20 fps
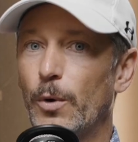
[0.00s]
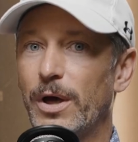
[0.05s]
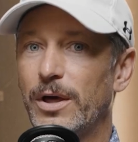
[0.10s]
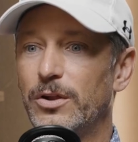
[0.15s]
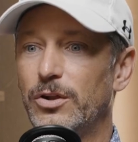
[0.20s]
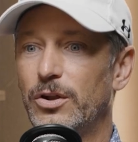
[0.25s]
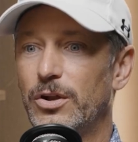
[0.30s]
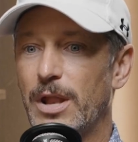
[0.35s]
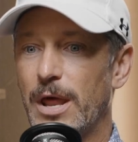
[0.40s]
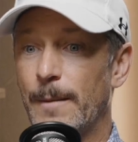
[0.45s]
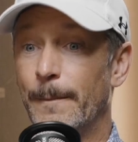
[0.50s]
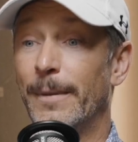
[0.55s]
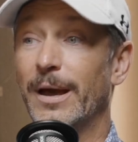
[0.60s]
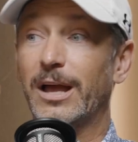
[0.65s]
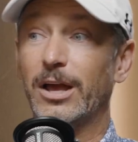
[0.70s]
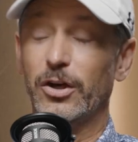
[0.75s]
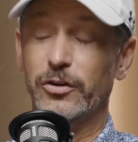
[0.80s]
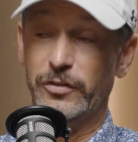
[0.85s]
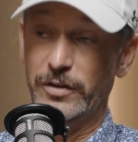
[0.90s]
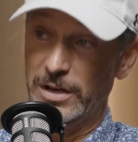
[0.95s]
And
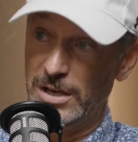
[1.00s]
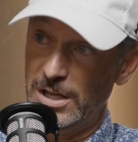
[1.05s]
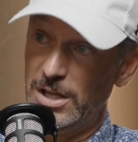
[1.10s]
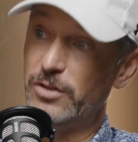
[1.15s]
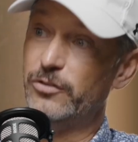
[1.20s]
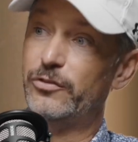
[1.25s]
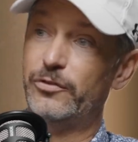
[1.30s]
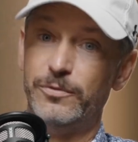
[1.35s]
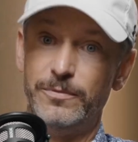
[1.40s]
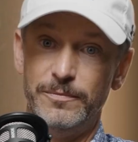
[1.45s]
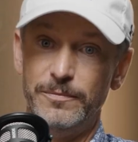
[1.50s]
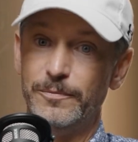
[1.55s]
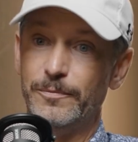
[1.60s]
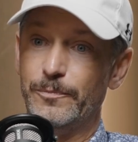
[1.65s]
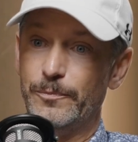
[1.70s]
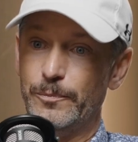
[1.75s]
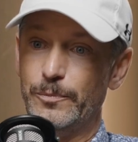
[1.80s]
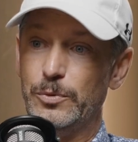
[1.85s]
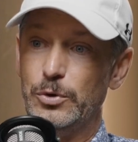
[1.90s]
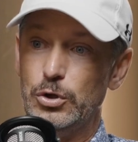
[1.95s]
because it is,
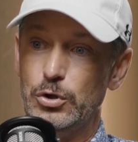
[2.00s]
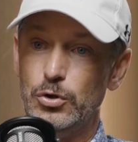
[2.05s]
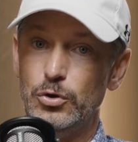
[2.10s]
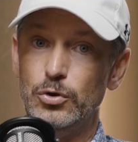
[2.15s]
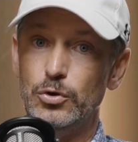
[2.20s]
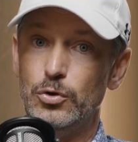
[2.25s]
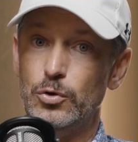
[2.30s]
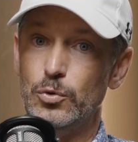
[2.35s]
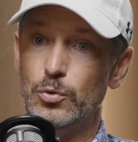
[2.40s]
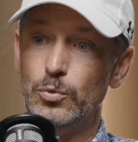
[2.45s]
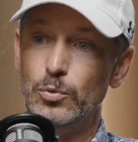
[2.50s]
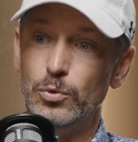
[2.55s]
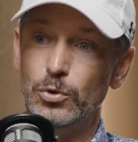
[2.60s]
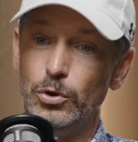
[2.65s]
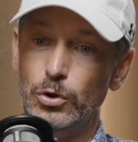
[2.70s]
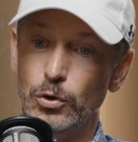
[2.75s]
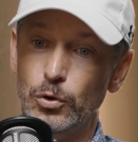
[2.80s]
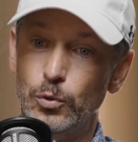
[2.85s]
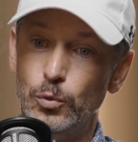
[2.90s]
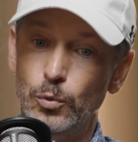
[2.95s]

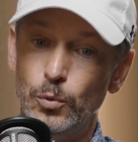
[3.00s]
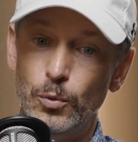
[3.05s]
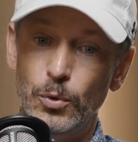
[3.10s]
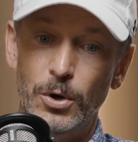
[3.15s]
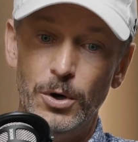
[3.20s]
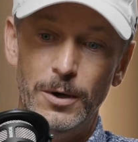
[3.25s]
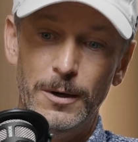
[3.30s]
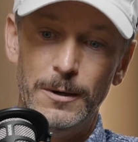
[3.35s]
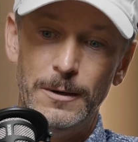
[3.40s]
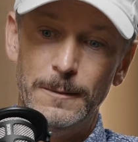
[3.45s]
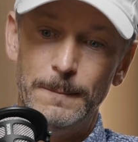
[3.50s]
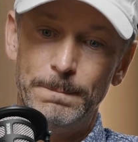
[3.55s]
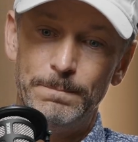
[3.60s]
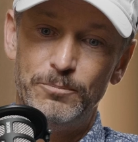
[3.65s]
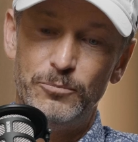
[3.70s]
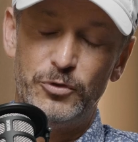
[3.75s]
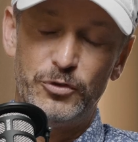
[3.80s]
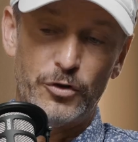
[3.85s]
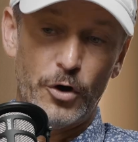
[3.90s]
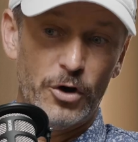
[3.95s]
you
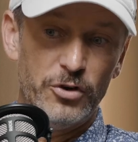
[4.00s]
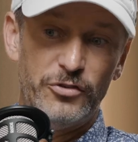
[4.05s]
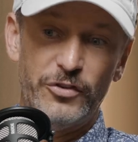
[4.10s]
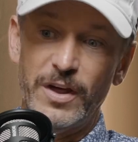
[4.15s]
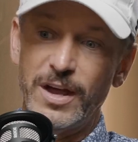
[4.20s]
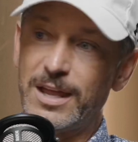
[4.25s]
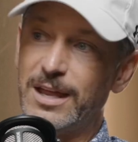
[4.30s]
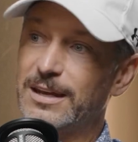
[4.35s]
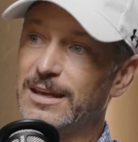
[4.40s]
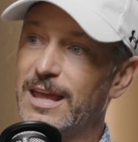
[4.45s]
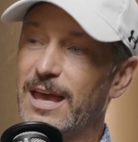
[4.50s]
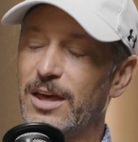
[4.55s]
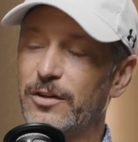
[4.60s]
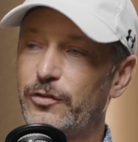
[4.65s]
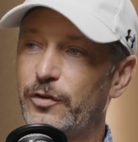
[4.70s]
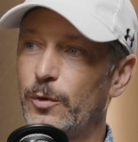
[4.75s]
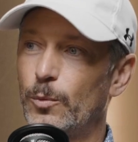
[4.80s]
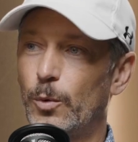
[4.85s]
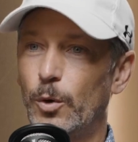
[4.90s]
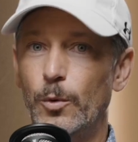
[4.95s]
start second
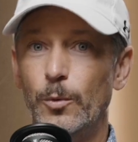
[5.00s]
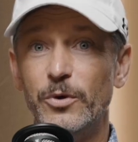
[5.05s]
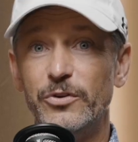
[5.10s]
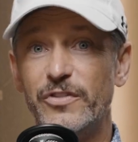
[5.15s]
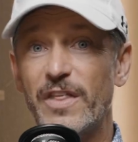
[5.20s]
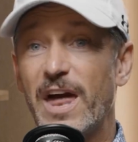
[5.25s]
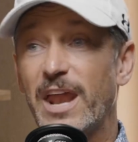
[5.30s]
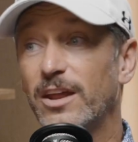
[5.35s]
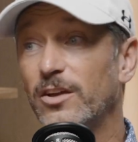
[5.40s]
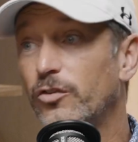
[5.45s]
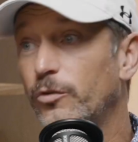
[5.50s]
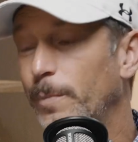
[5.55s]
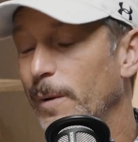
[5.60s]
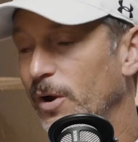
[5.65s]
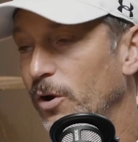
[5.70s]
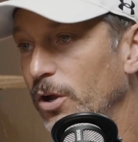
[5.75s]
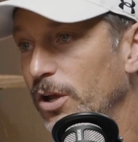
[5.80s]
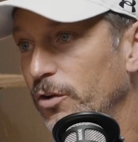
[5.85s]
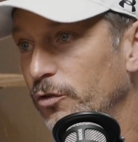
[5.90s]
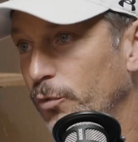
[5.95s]
guessing, well, was that
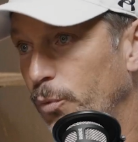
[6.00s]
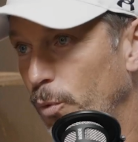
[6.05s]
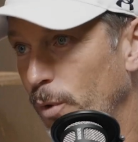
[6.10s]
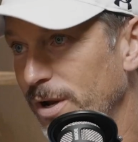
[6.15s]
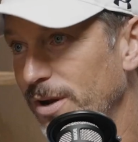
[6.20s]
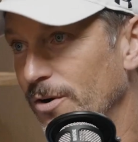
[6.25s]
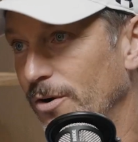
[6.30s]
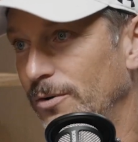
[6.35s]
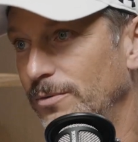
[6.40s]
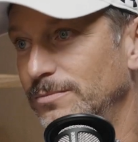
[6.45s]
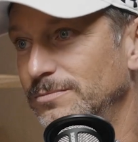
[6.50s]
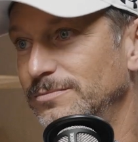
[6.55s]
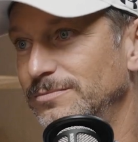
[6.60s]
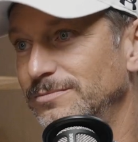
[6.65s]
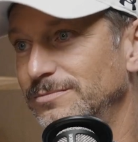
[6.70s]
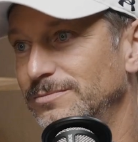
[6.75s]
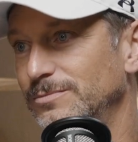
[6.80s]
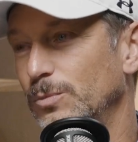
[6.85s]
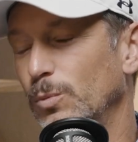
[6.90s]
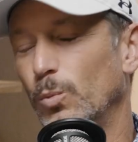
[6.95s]
experience real?
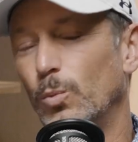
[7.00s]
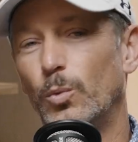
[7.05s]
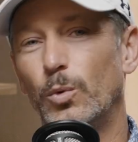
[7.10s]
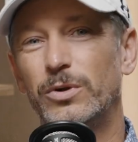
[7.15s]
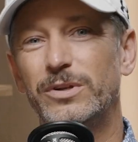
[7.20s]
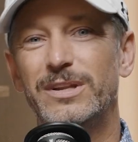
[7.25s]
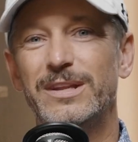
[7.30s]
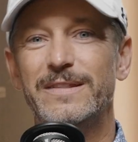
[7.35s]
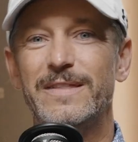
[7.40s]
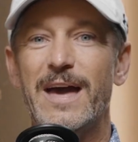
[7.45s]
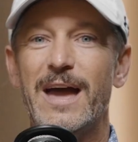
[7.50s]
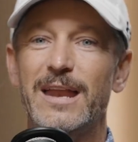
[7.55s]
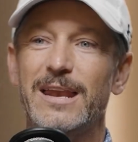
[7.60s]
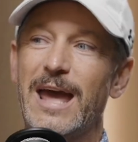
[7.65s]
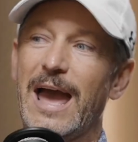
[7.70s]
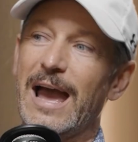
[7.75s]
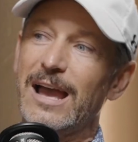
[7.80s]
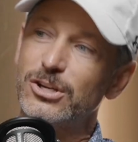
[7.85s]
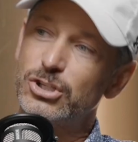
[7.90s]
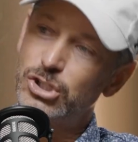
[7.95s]
Well, did that
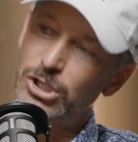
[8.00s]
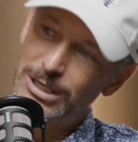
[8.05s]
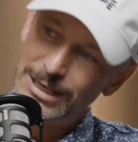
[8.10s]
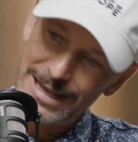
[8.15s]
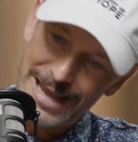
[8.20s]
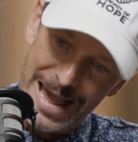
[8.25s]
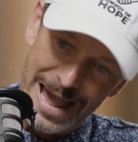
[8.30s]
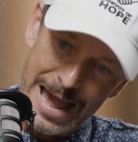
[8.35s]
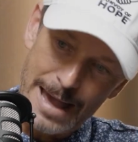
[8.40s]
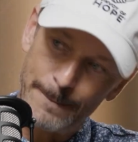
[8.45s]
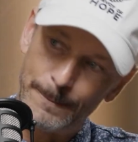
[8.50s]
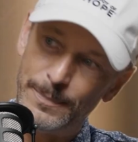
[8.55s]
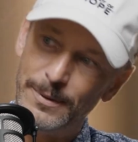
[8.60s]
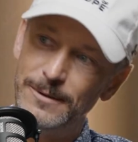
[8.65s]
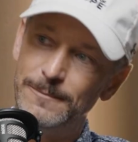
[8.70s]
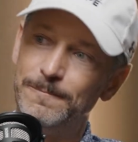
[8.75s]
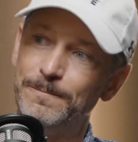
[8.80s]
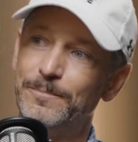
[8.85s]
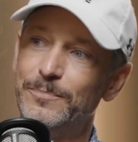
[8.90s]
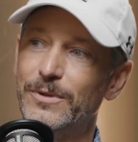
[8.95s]
actually
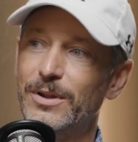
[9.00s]
happen?